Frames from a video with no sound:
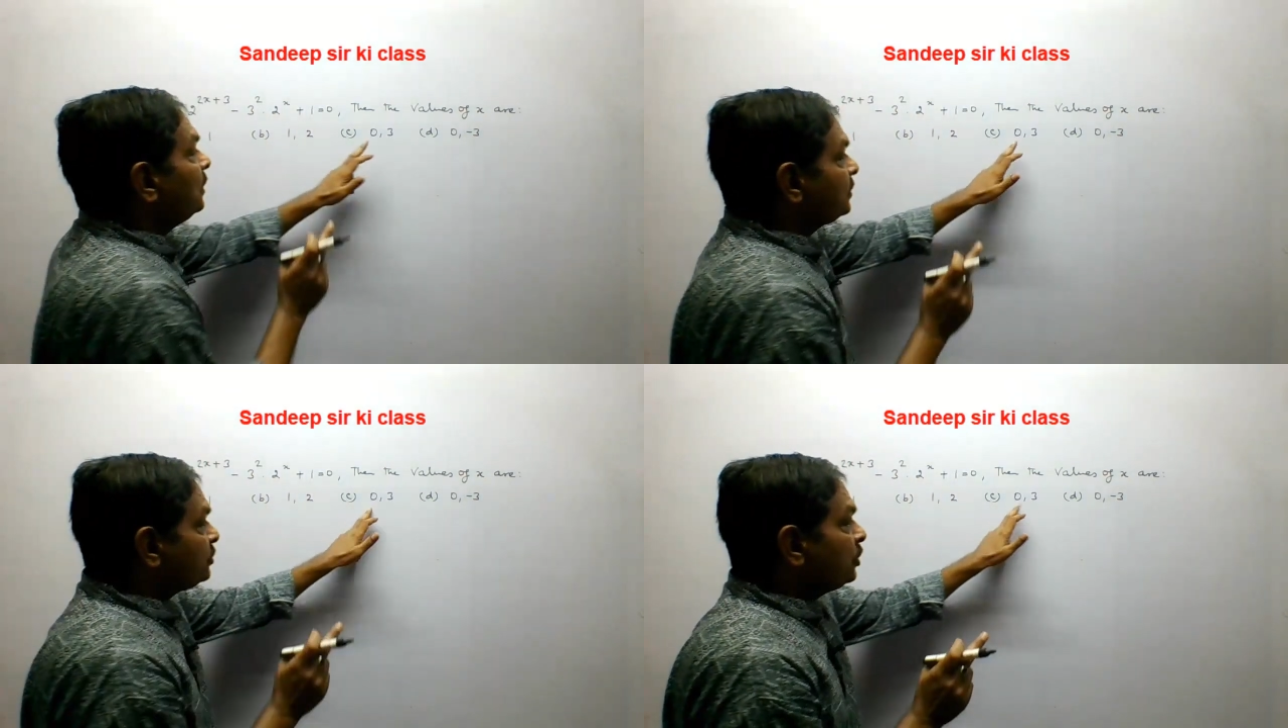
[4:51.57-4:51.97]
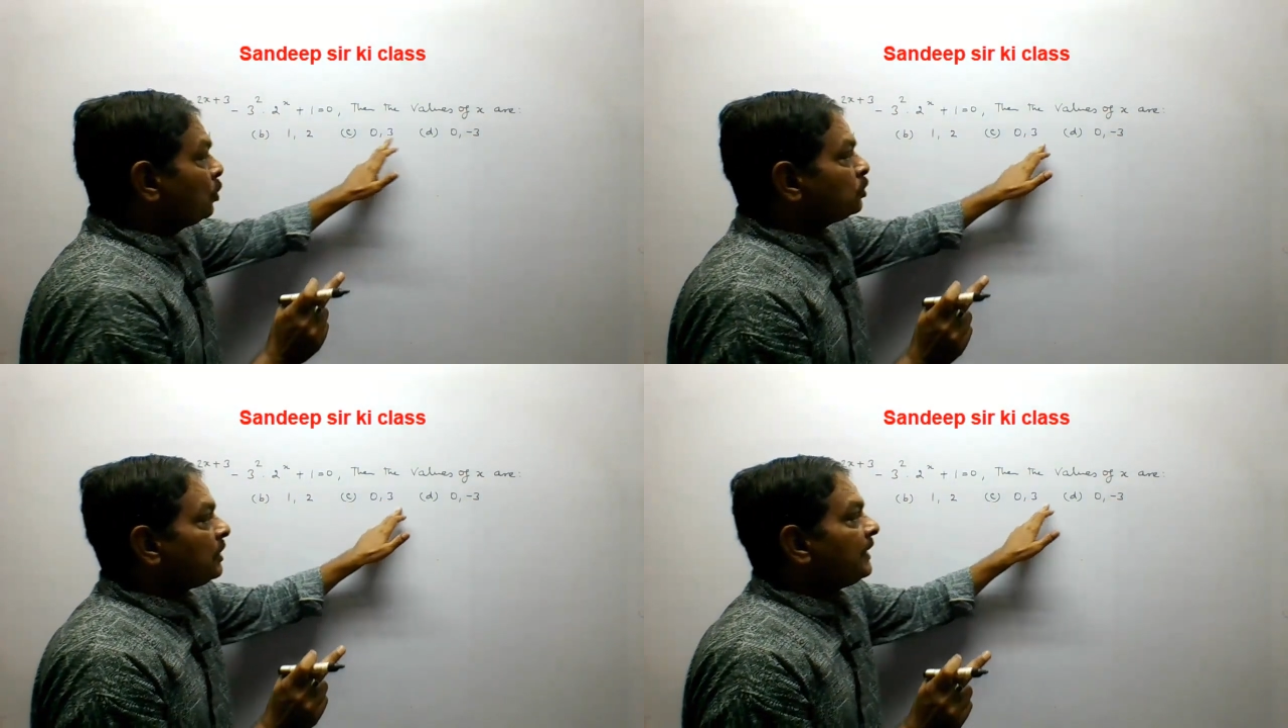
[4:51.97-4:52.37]

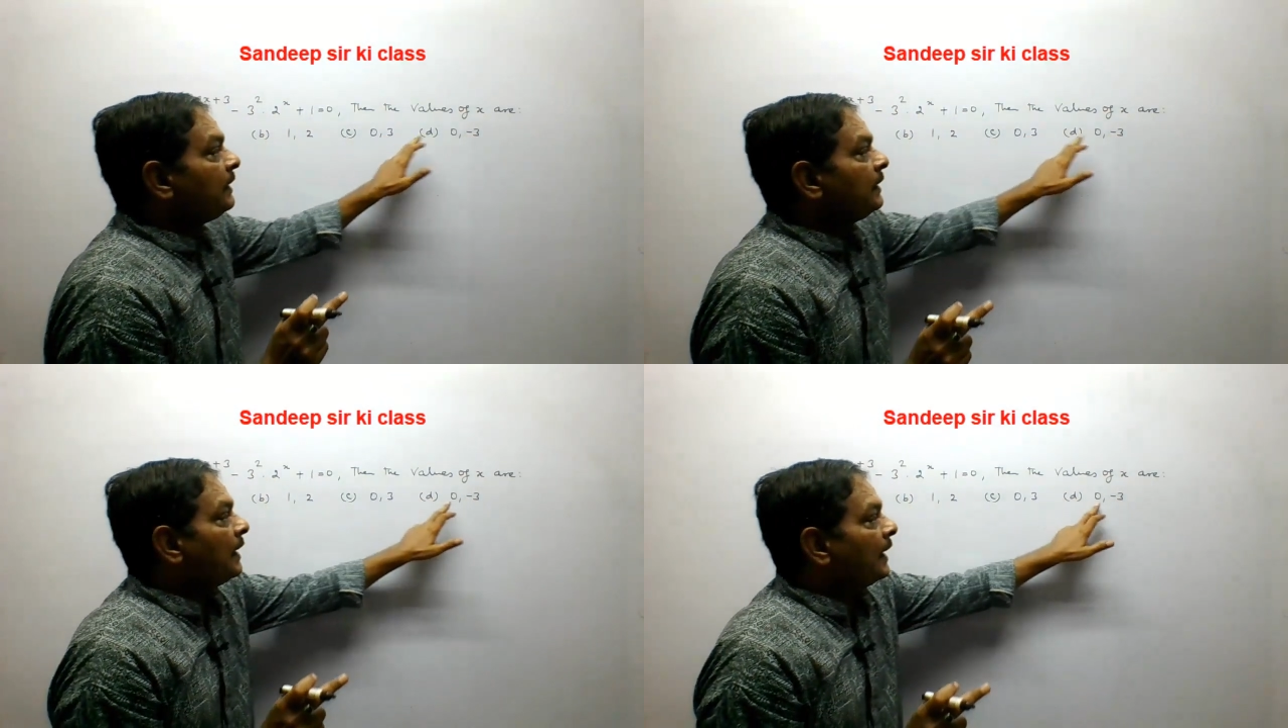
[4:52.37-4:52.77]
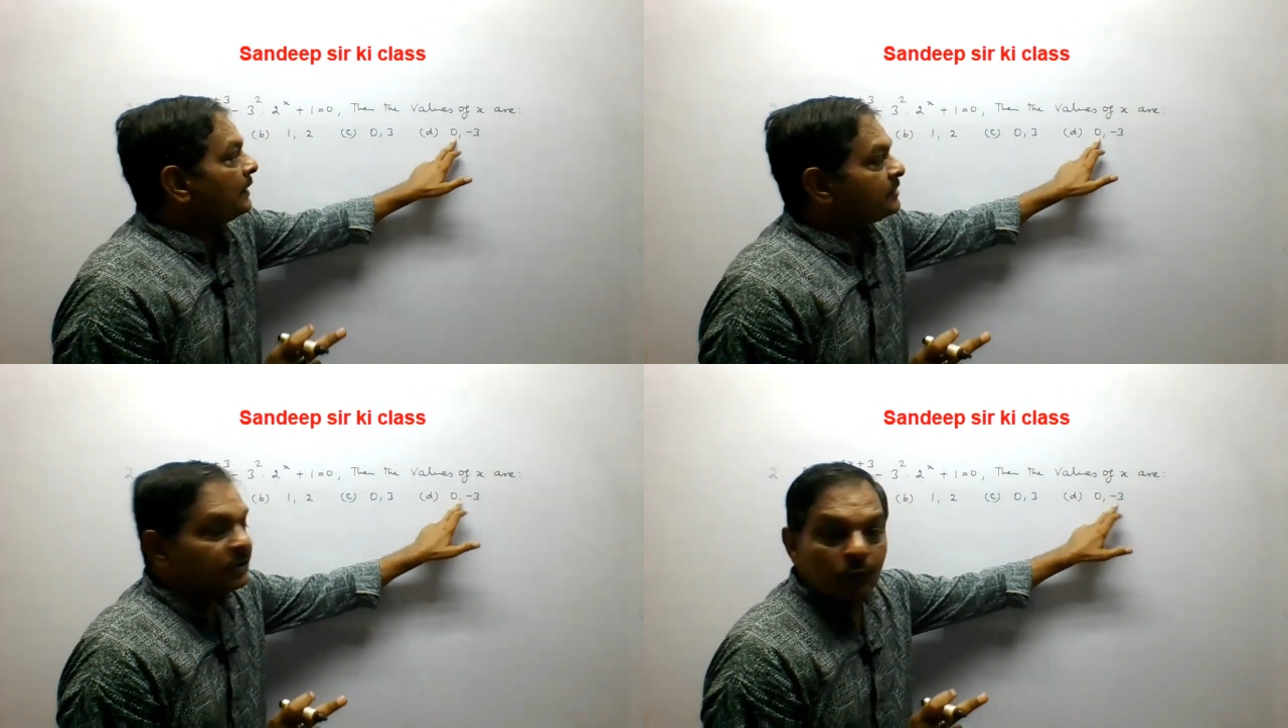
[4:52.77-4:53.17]
0, 3 and
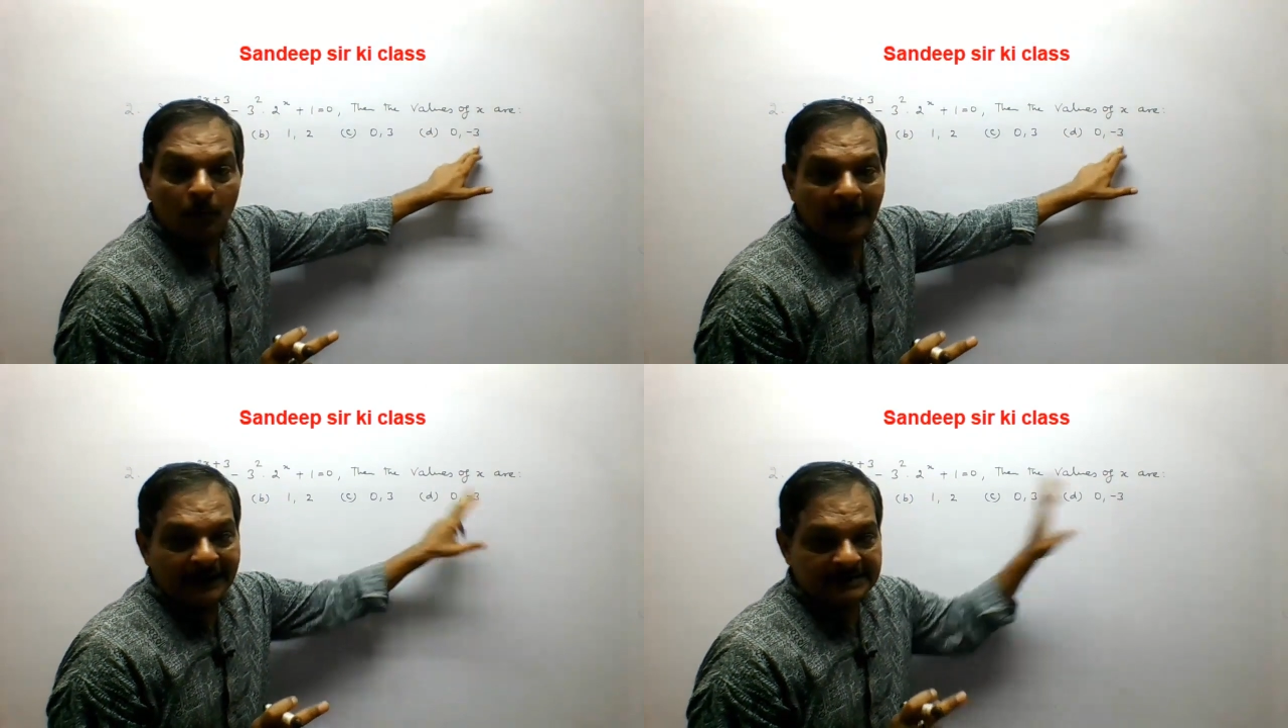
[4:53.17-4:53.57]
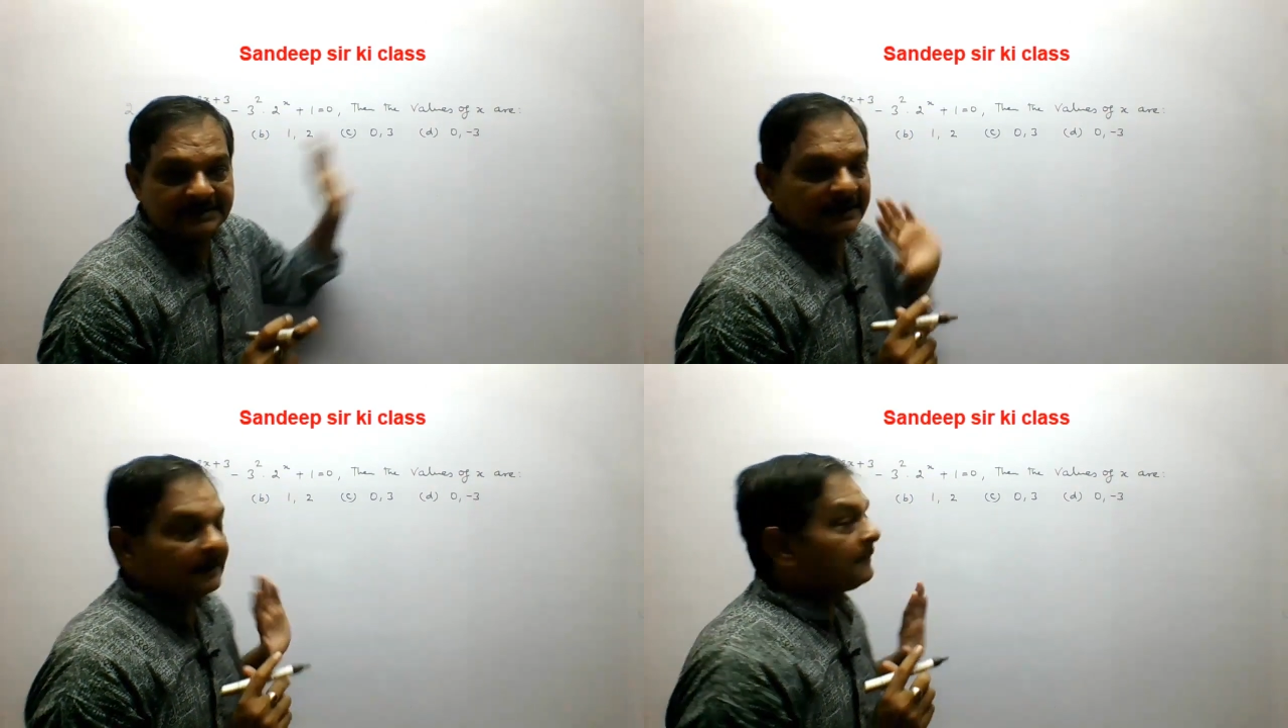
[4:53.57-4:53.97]
0, minus 3.